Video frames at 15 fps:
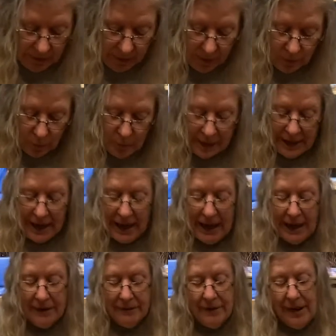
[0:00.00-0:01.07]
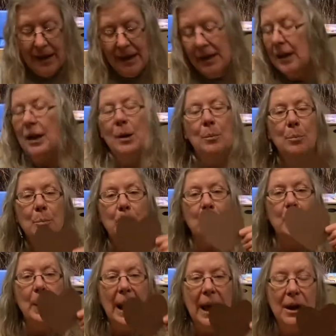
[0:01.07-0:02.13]
We have a
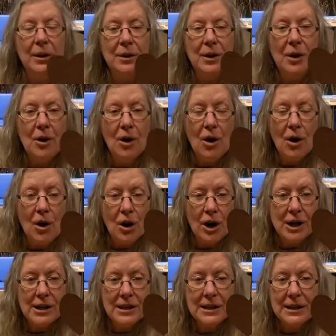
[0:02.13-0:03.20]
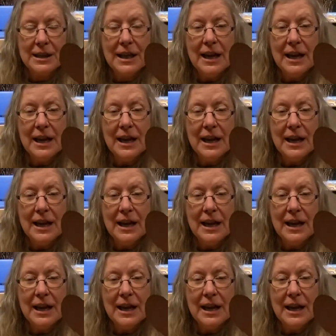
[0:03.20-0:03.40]
brown heart